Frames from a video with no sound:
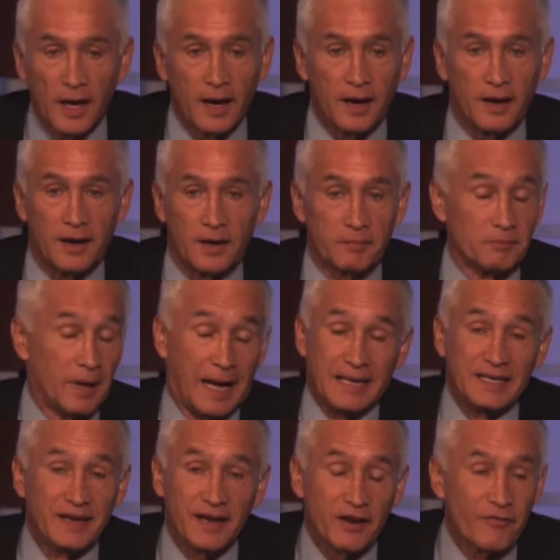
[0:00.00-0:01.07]
I
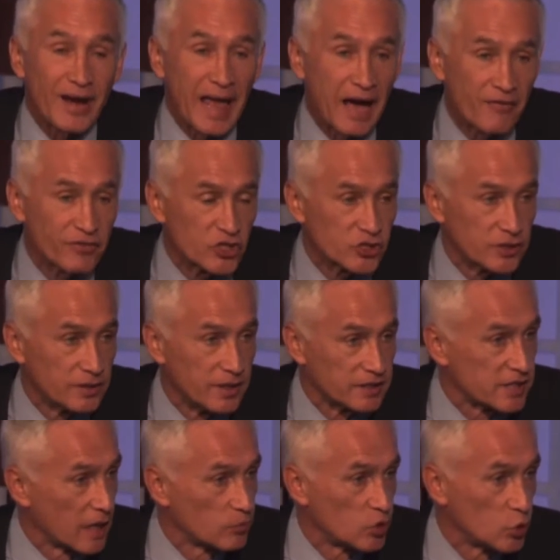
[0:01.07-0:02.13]
didn't even have the
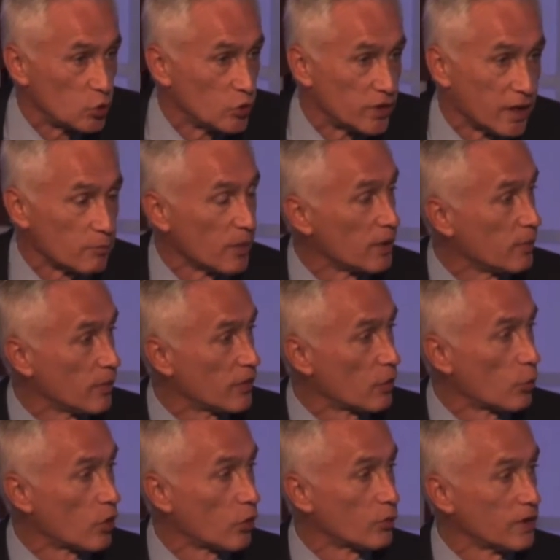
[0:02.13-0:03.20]
time to do that. Maybe there
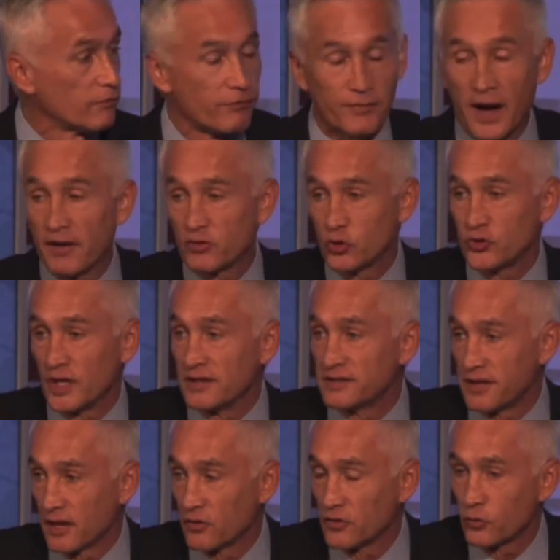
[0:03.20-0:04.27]
were only 5 to 10
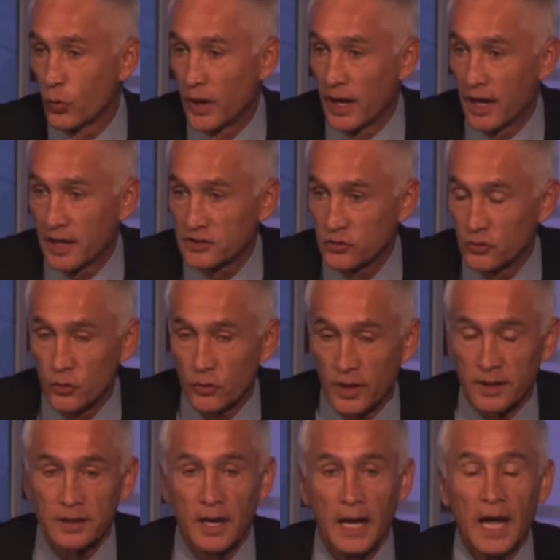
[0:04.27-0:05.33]
seconds when I had to do
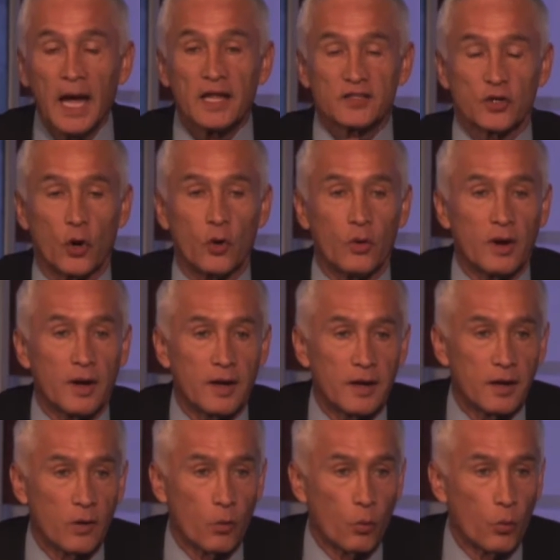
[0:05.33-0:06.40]
that. So
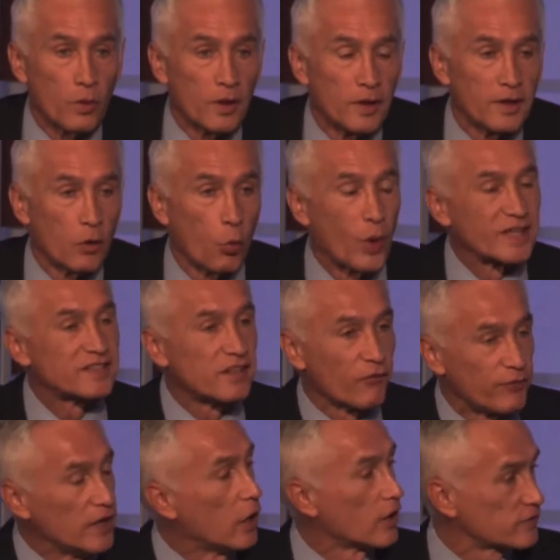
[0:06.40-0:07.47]
what's the
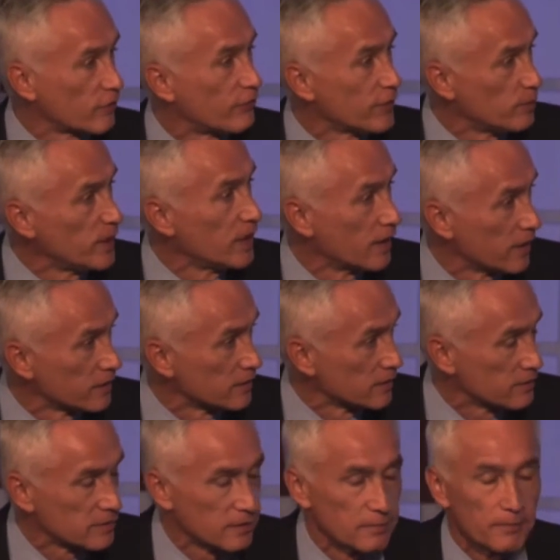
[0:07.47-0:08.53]
philosophy behind
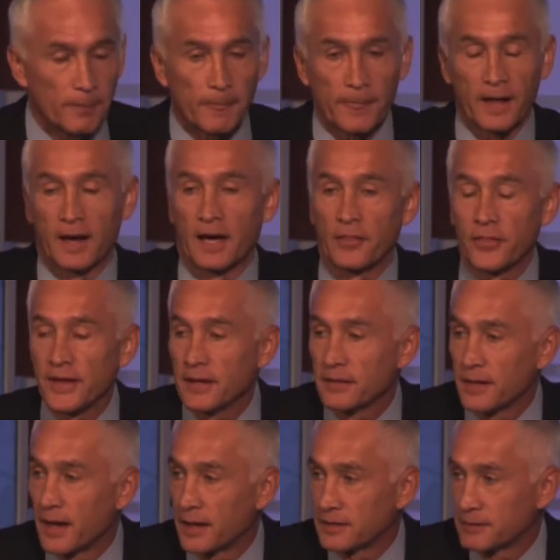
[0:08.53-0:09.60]
it? I think
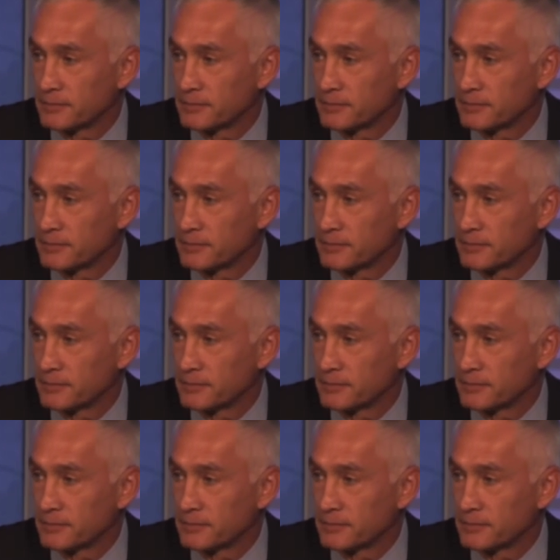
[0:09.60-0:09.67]
that